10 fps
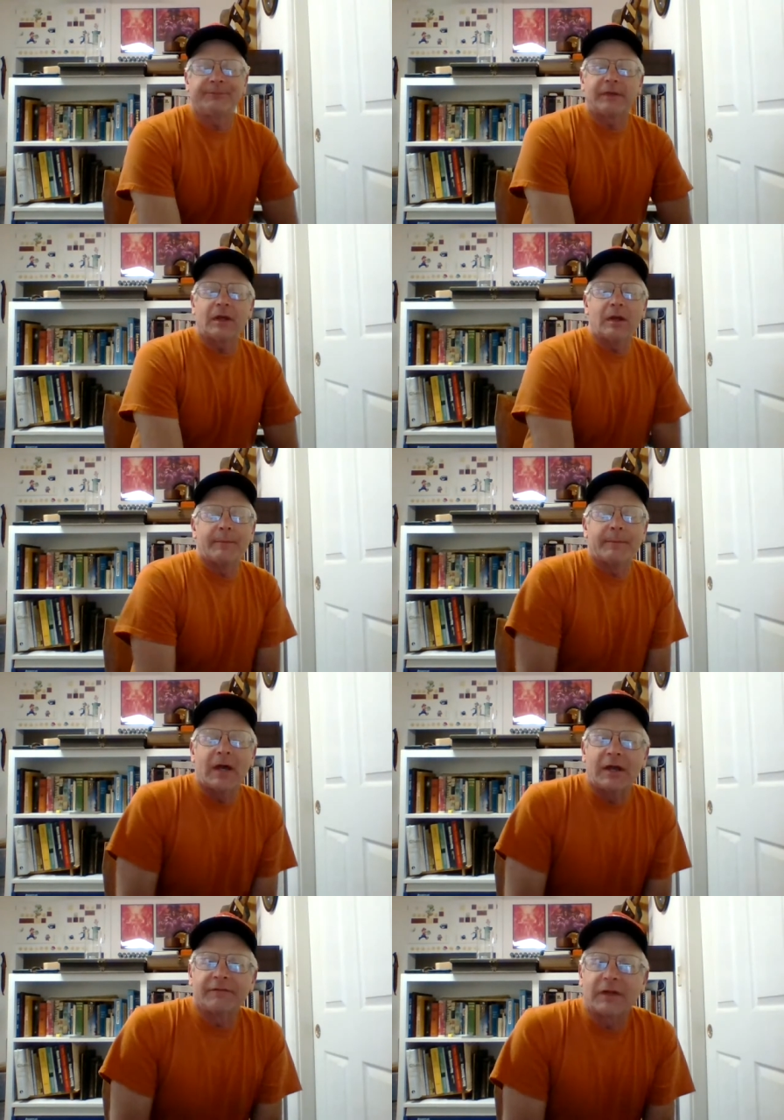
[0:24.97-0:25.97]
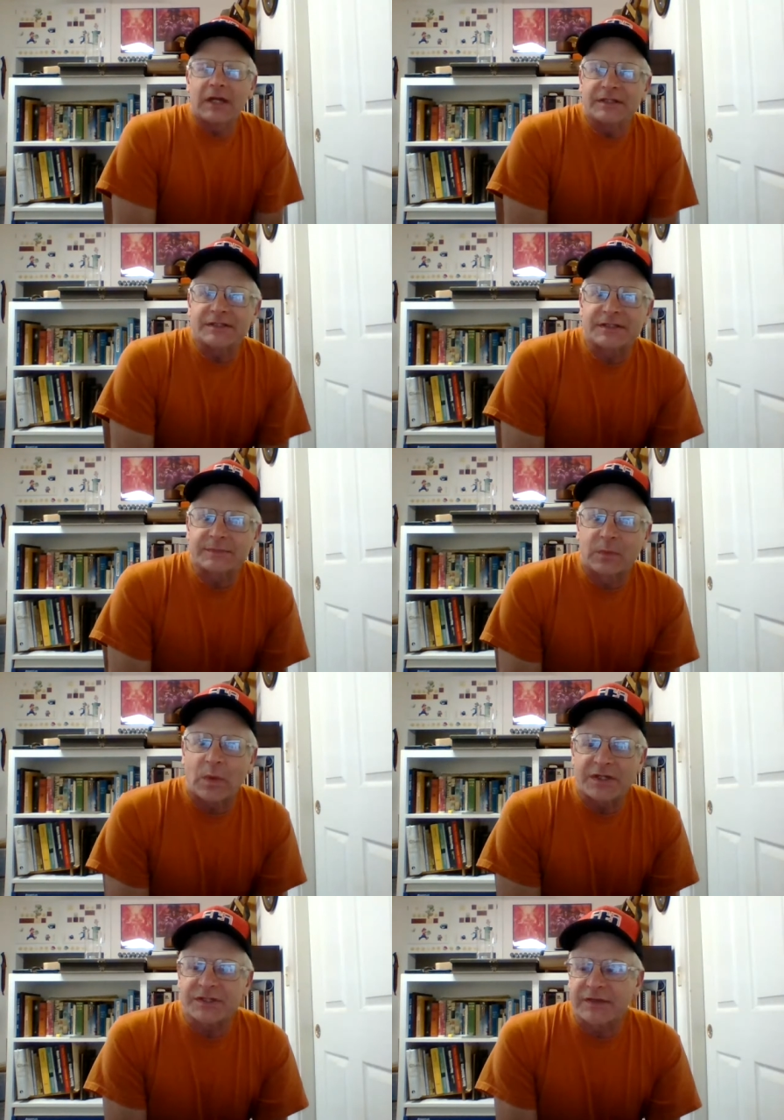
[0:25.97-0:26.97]
Um, I've got some
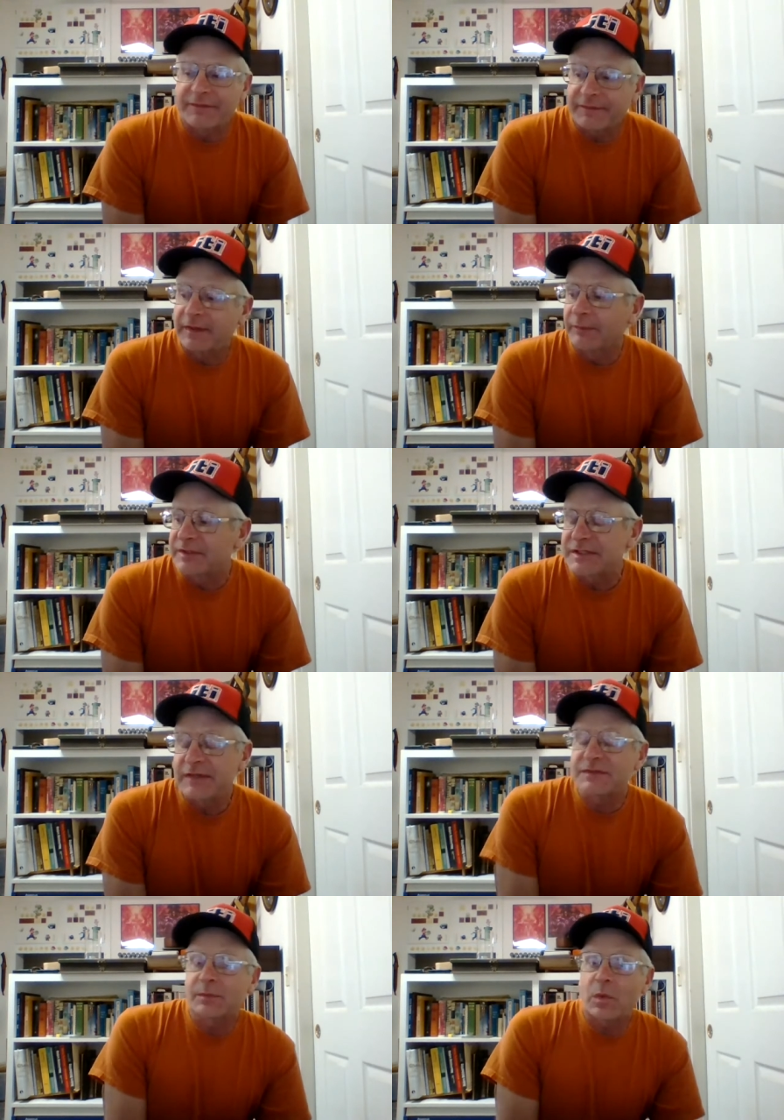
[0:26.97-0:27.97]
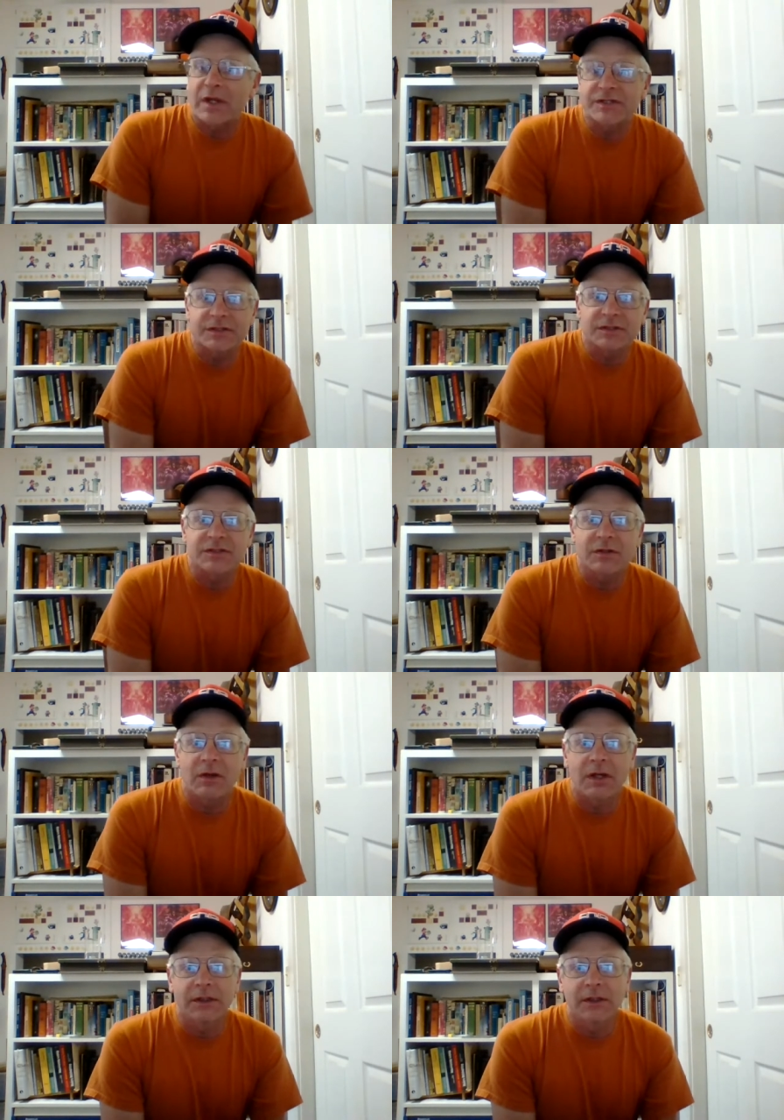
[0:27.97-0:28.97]
questions. I've received some questions
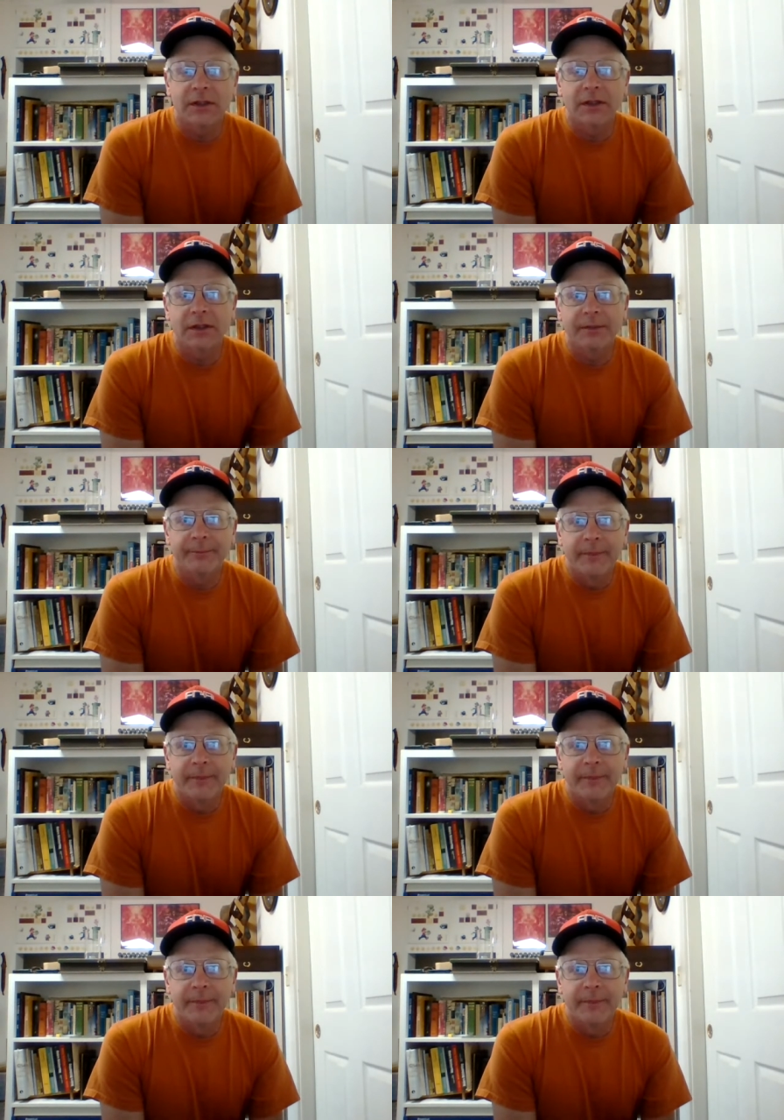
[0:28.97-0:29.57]
on uh,